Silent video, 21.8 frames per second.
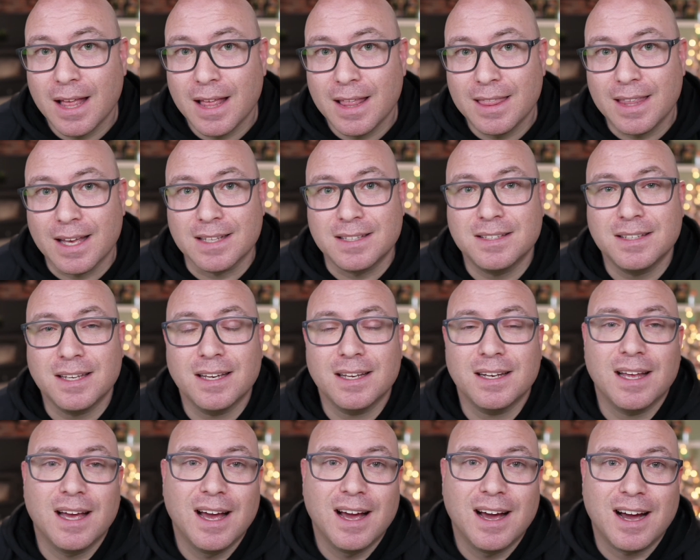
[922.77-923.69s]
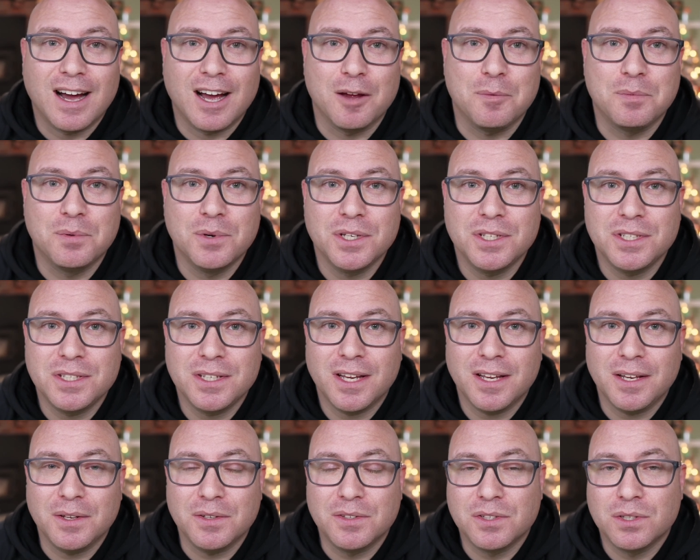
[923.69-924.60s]
That's it. I appreciate
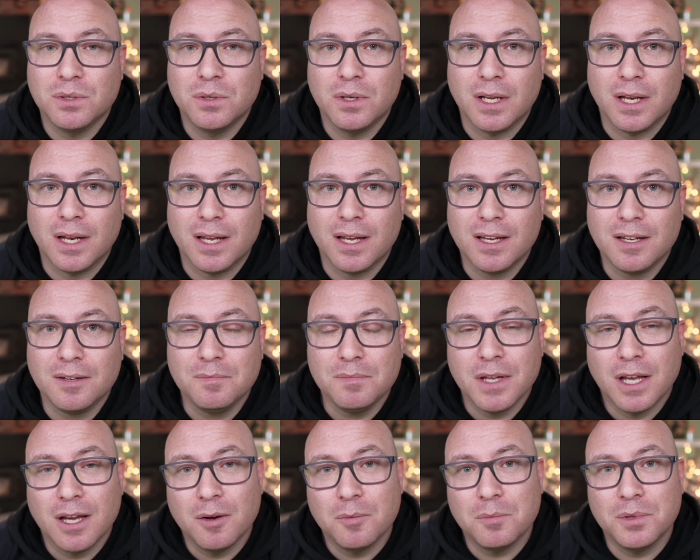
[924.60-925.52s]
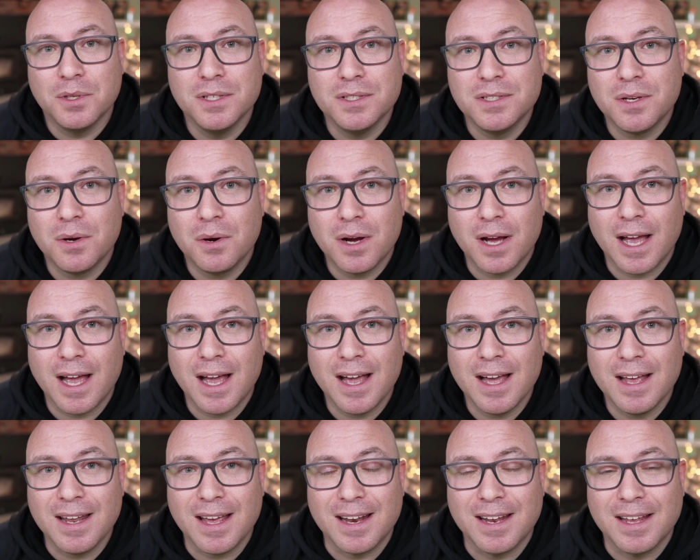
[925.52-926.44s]
you tuning in. Please go
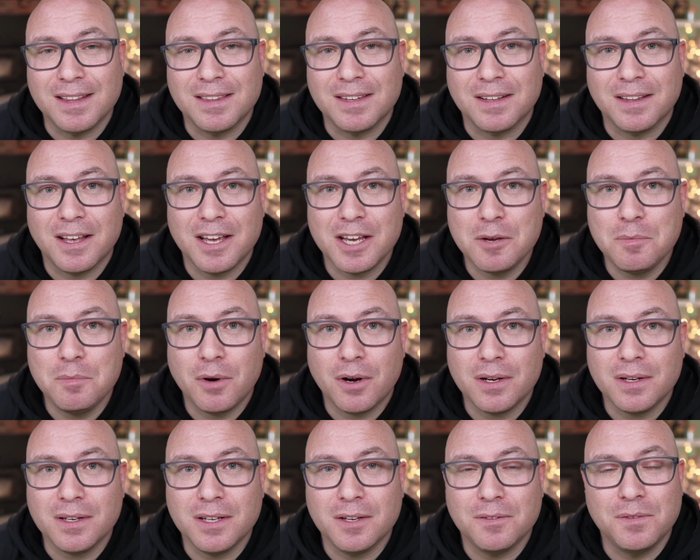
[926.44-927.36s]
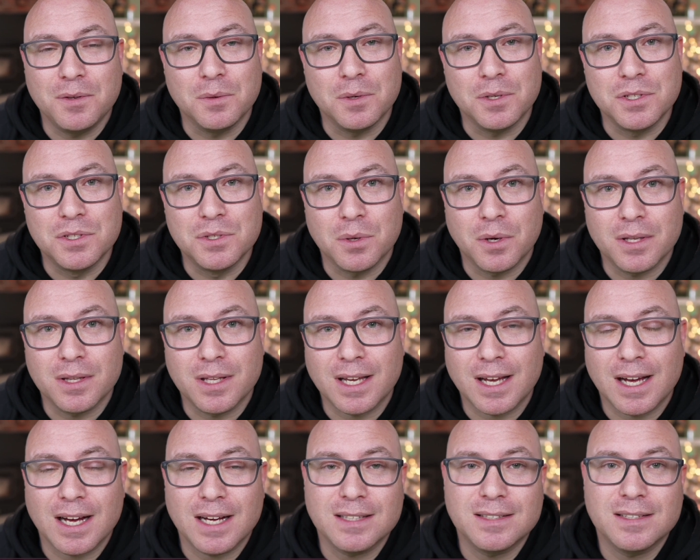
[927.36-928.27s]
ahead and hit the like button if you enjoyed the
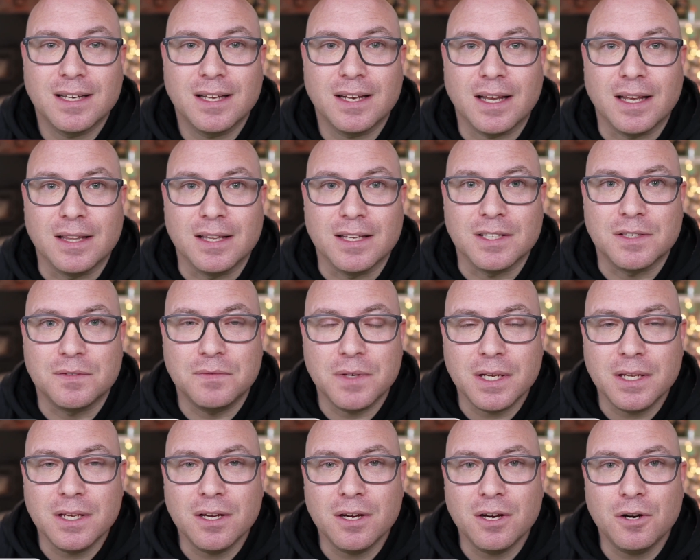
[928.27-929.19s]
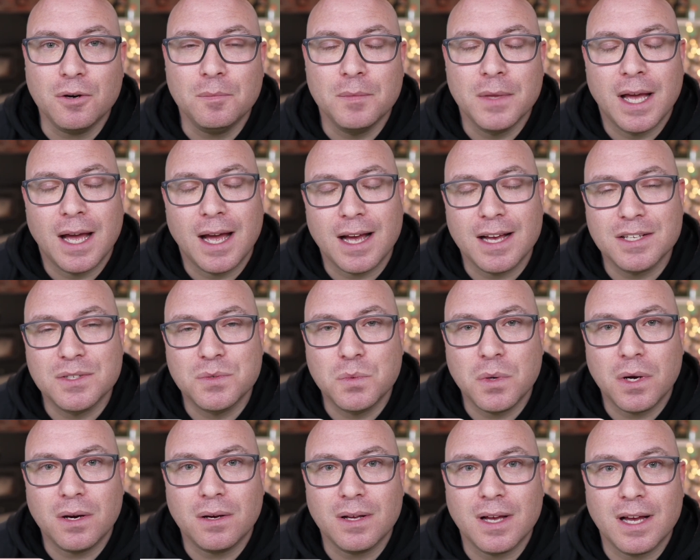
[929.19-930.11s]
content in this video, as
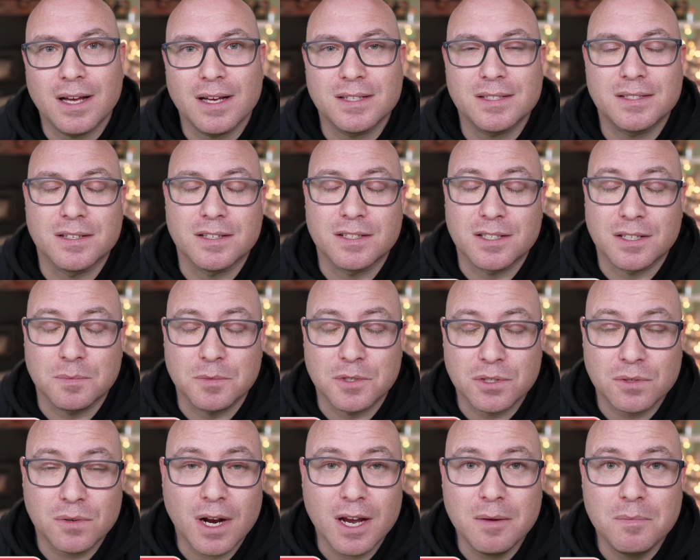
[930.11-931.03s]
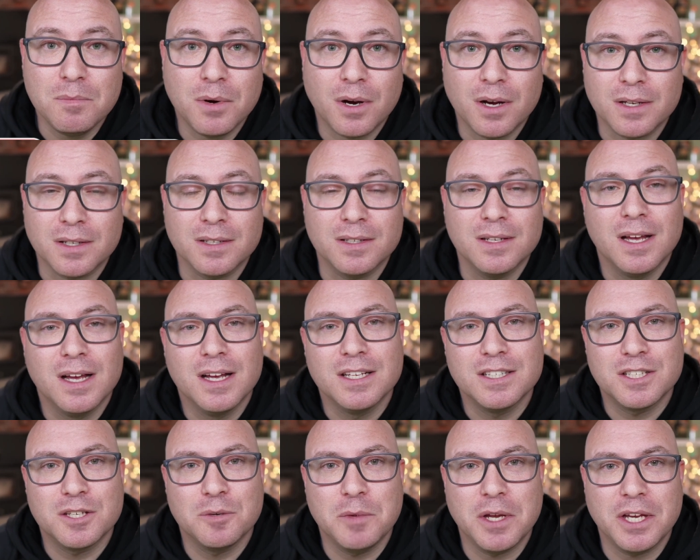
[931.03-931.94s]
well as the subscribe button
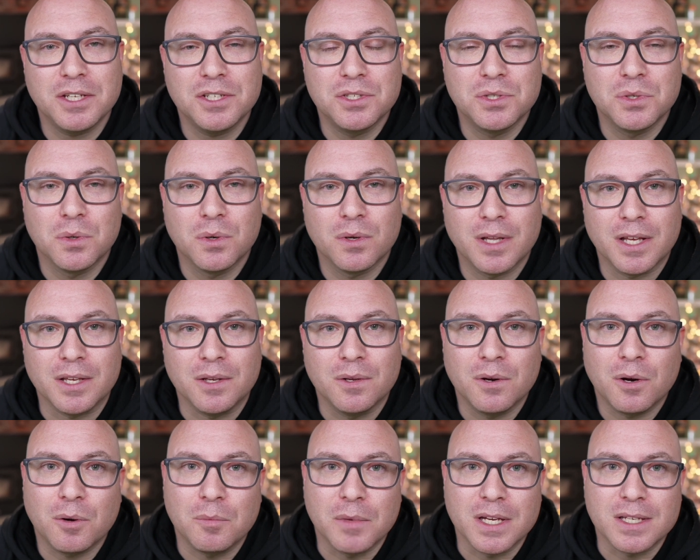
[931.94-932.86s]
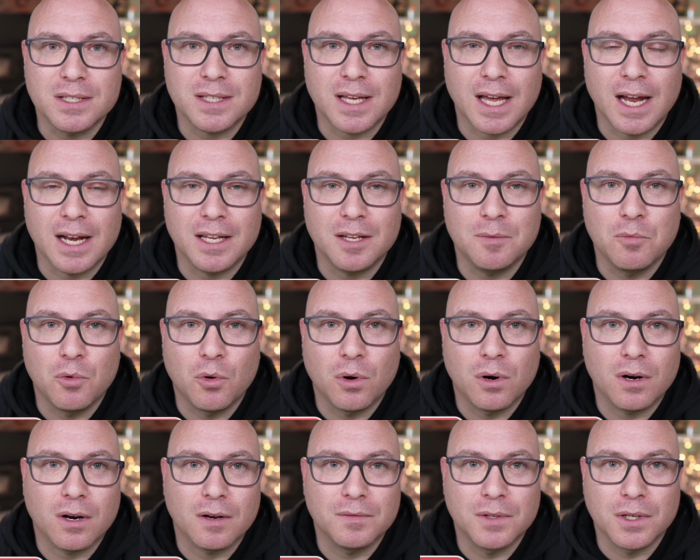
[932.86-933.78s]
to make sure that you don't miss any
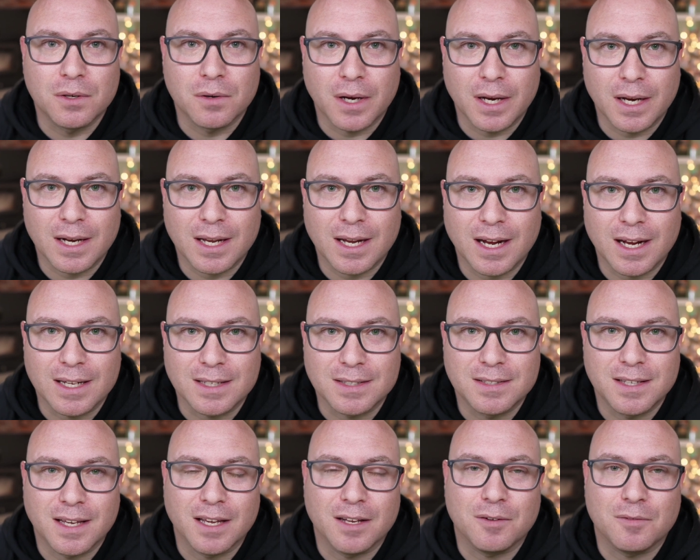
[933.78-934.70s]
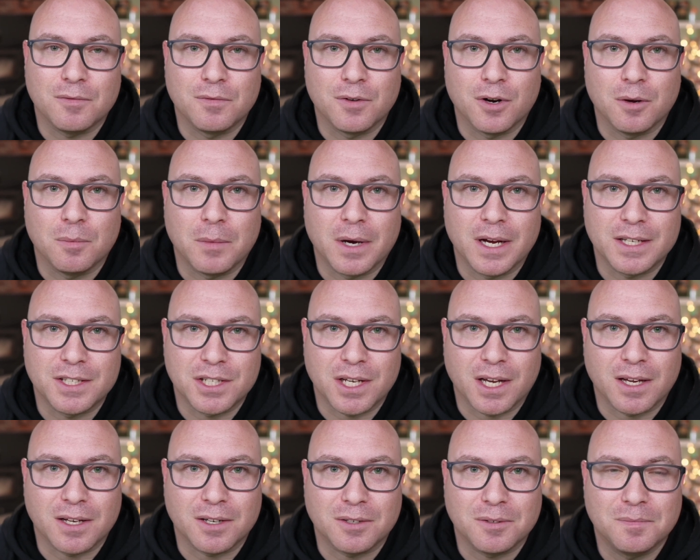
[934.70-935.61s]
more of the great content from my
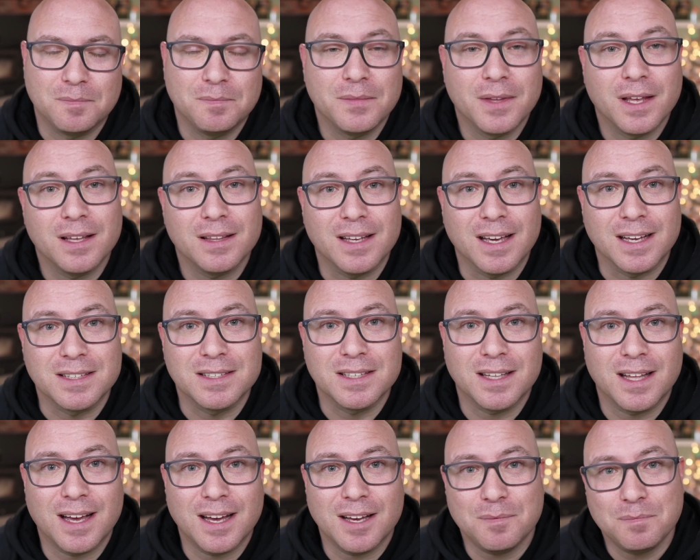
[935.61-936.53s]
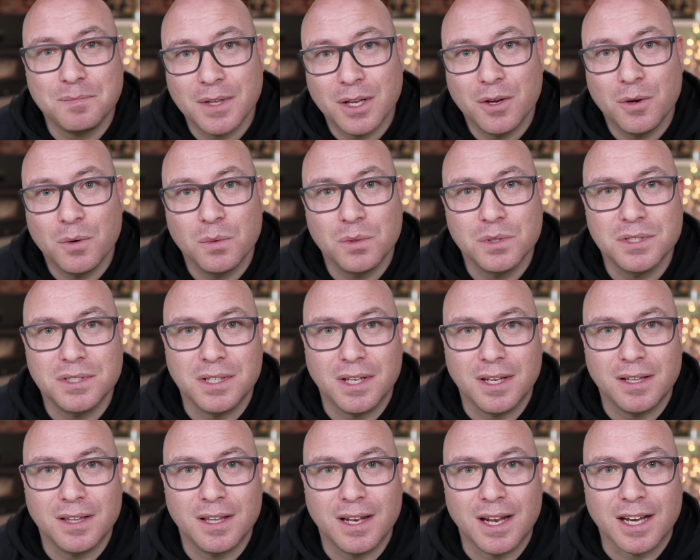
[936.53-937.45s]
channel. Thanks a lot. We'll see
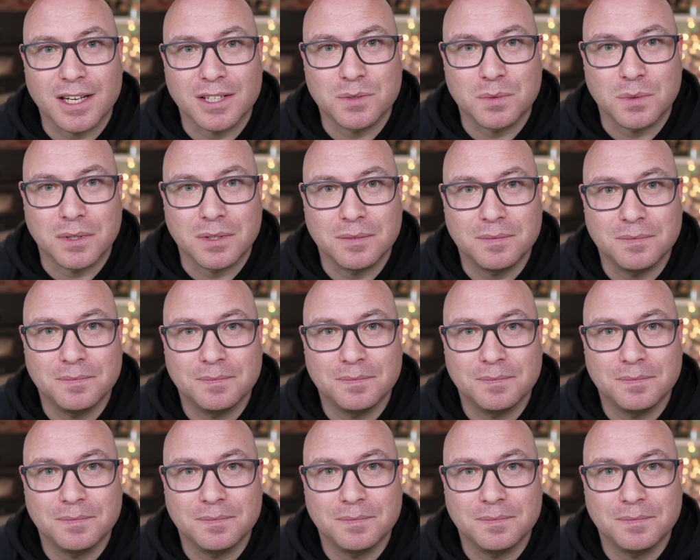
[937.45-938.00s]
you in the next one.